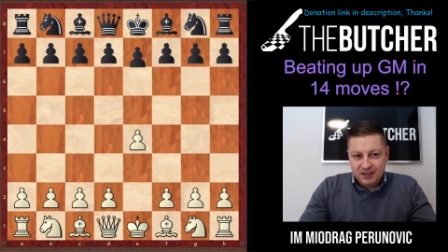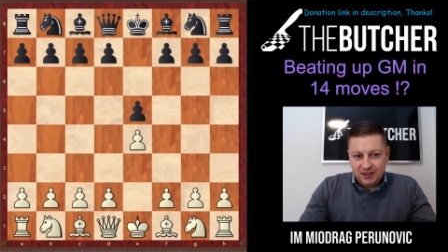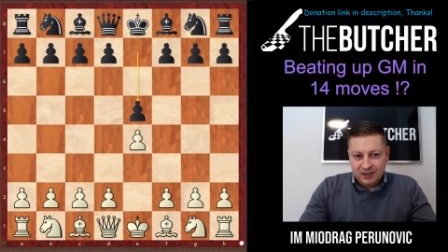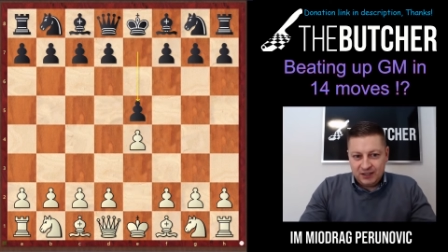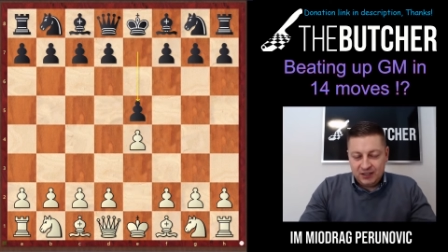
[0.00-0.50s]

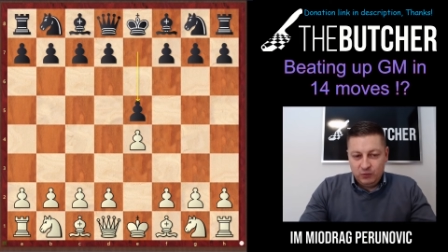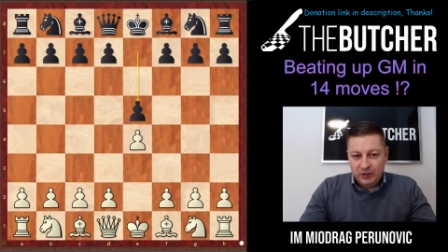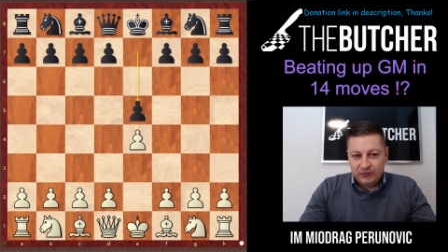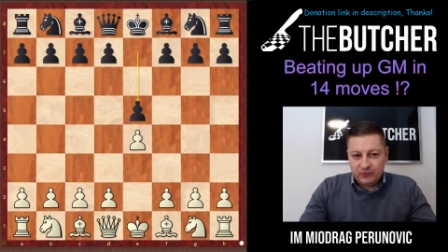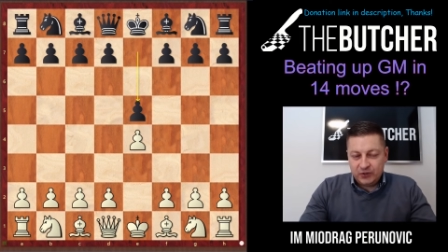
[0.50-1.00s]
Uh, he
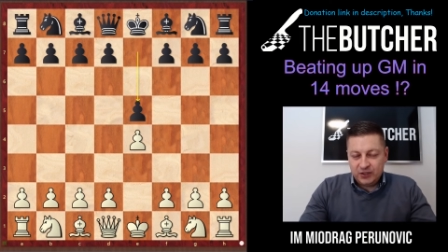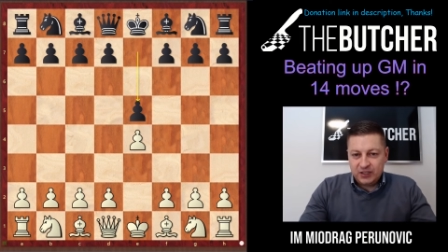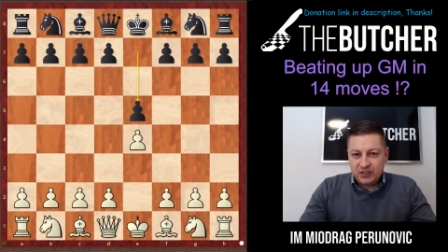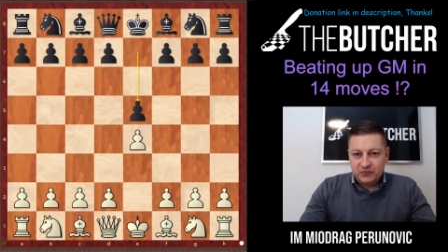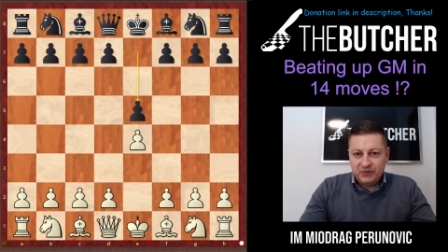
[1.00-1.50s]
went for
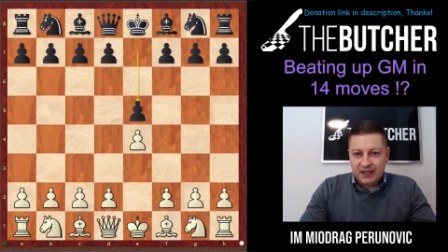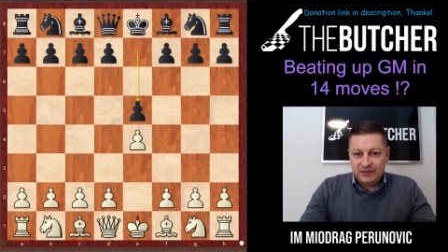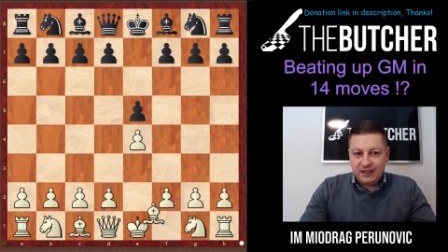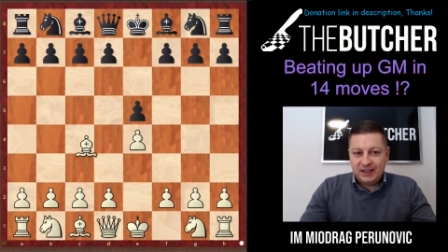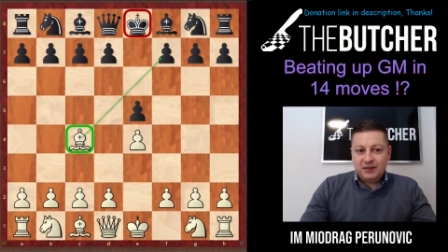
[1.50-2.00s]

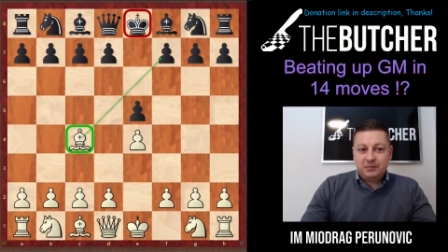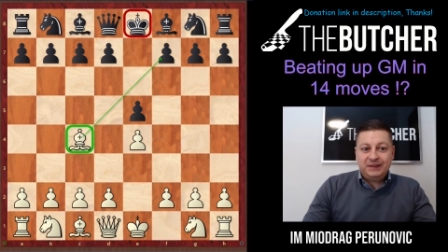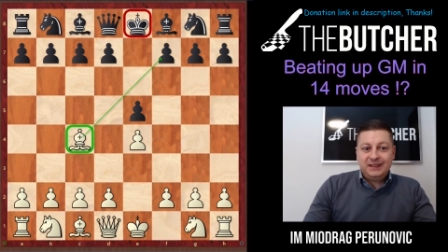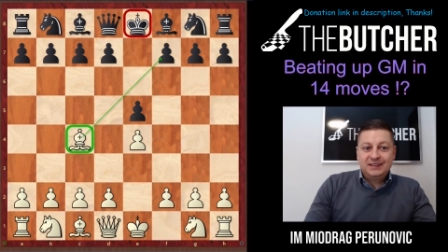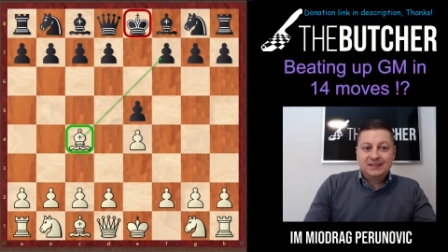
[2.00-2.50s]
e5, and I
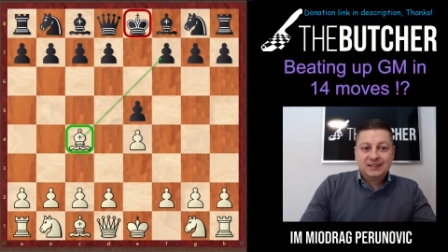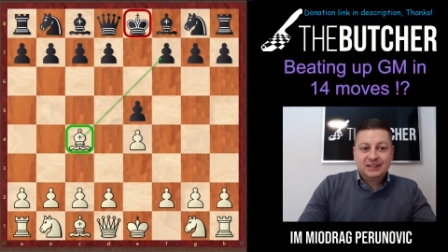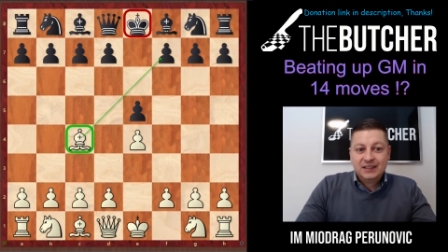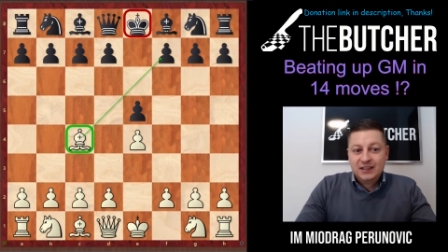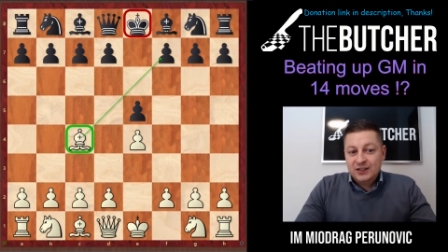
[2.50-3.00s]
played
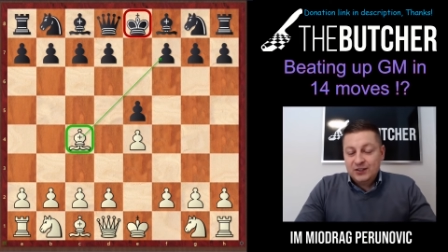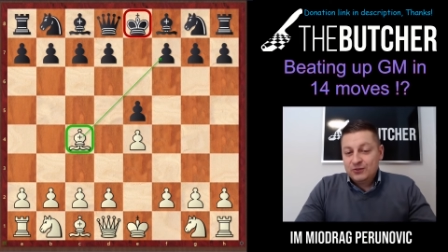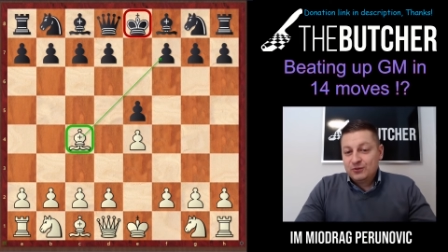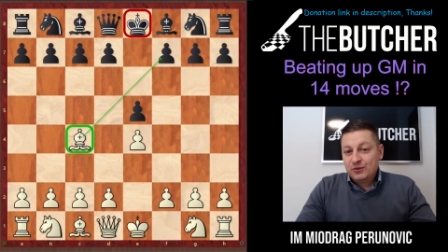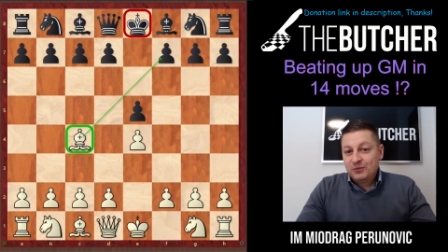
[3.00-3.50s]

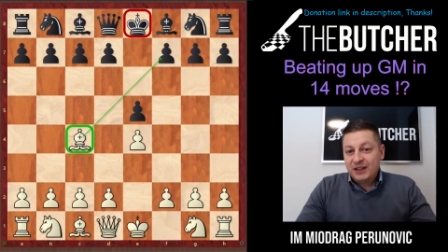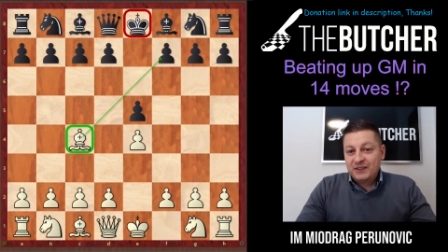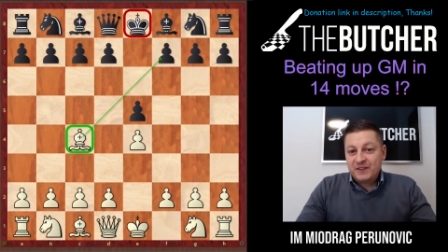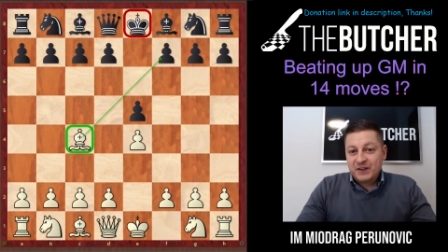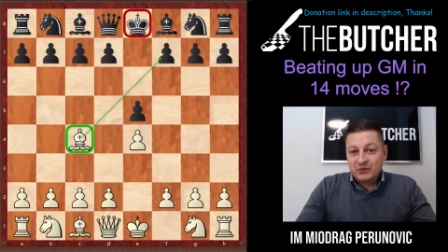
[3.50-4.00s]
you know my
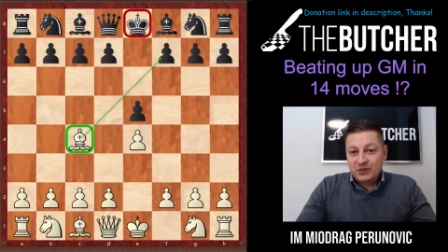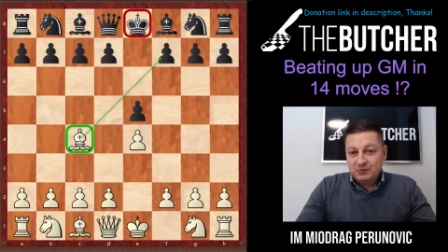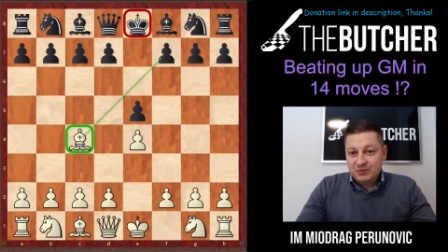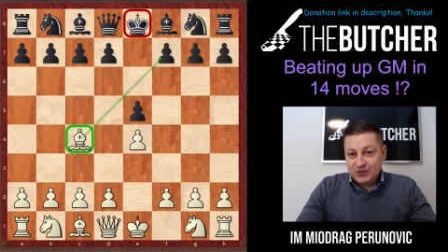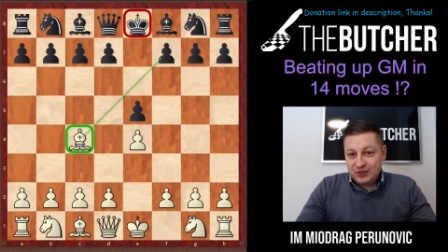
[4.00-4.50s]

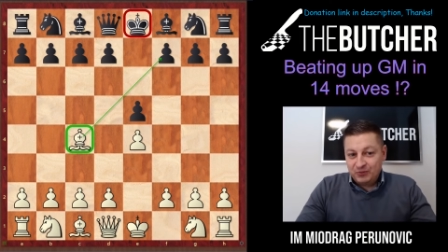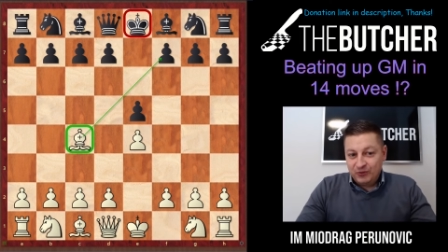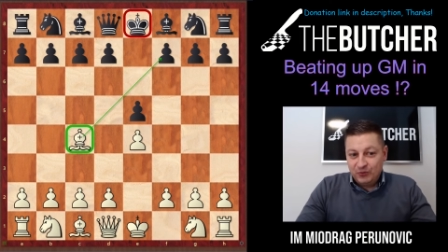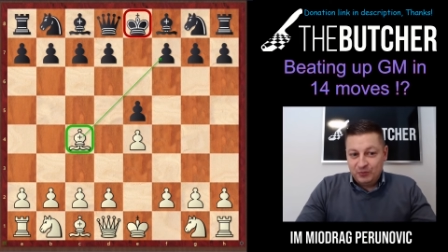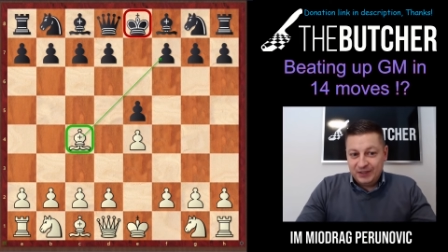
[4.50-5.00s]
favorite Bishop's
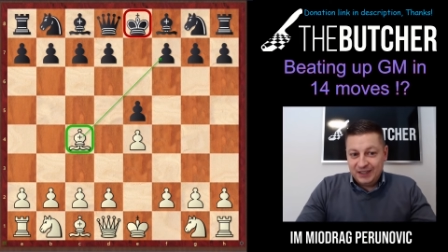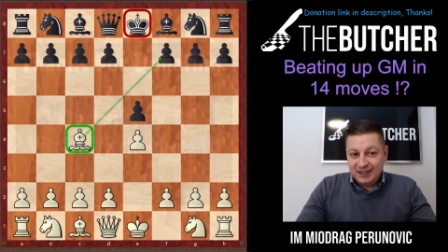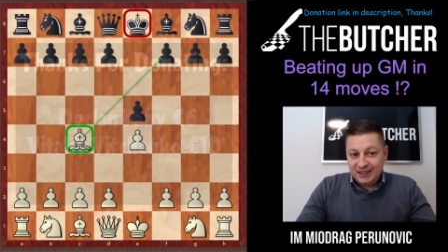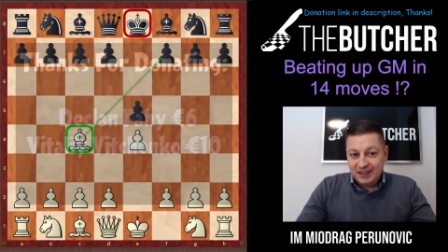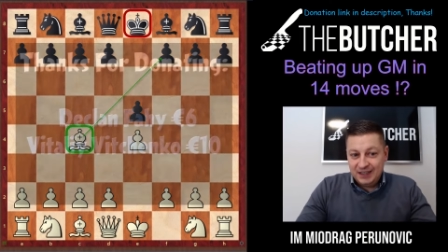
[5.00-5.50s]

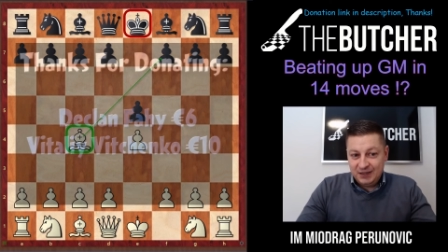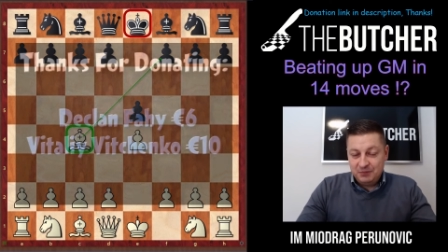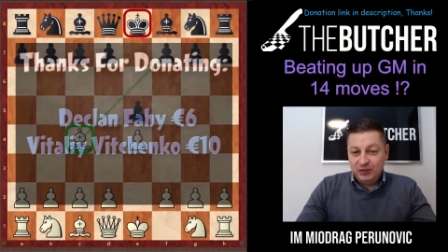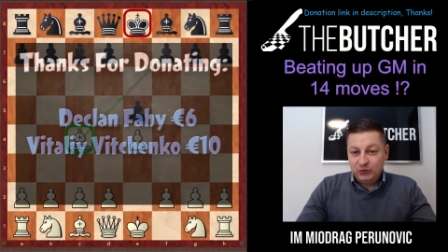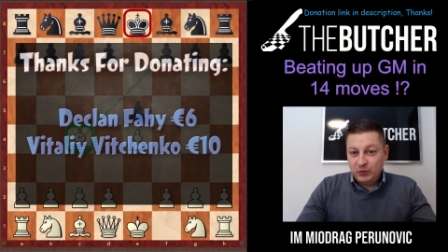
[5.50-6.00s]
Opening,
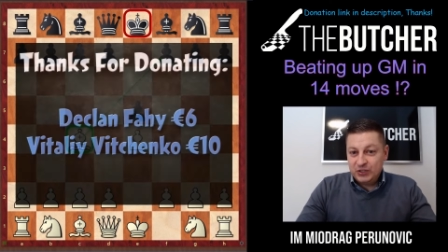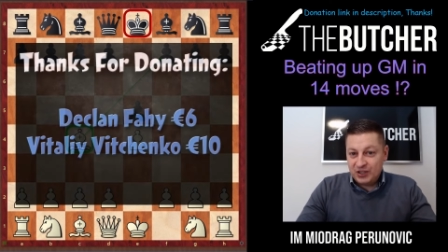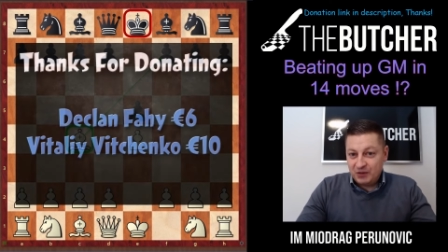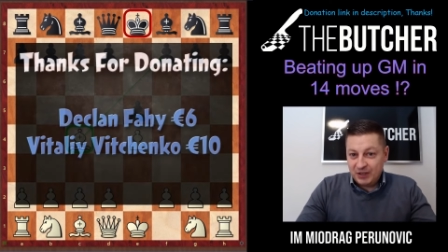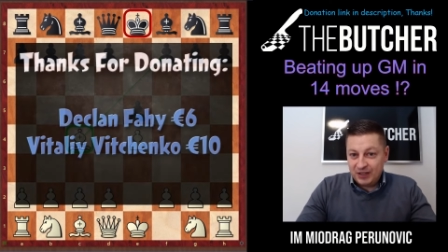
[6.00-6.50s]
about
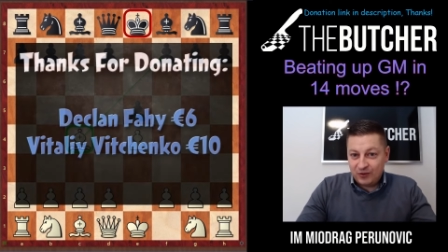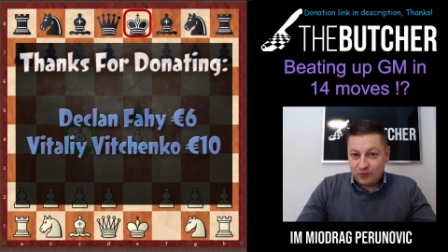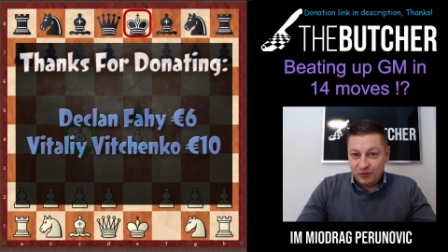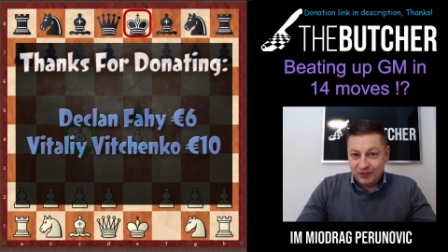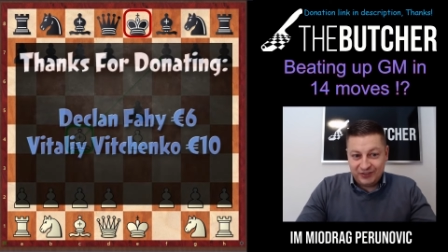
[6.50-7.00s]
which I made a
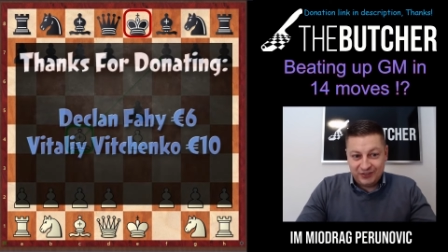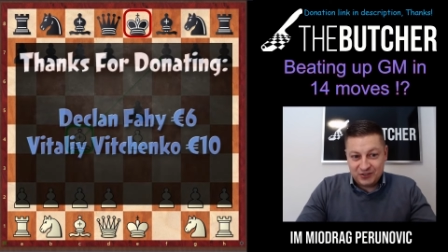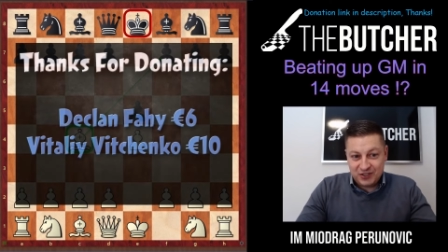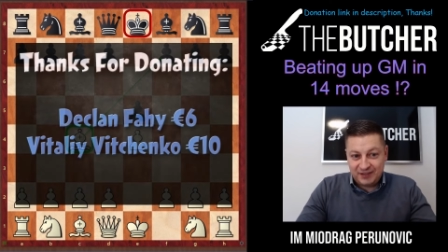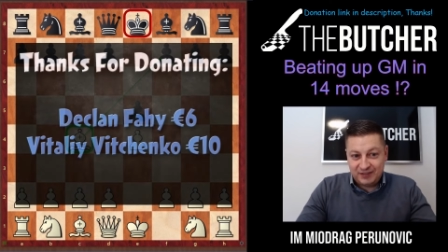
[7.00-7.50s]
course on
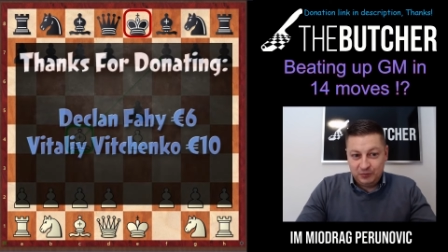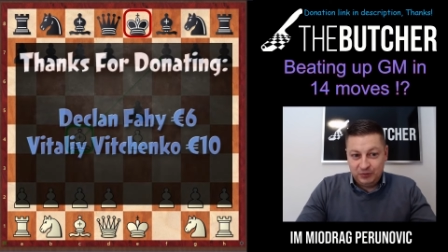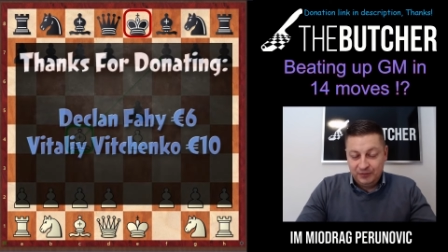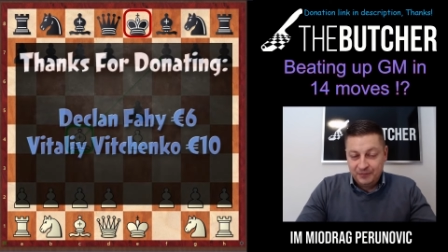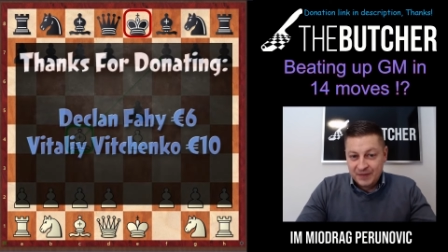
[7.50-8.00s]

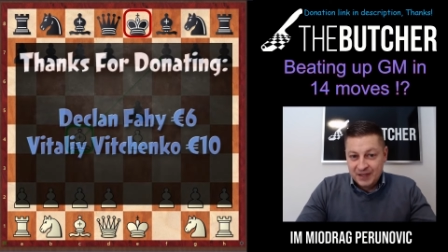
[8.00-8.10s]
Chessable,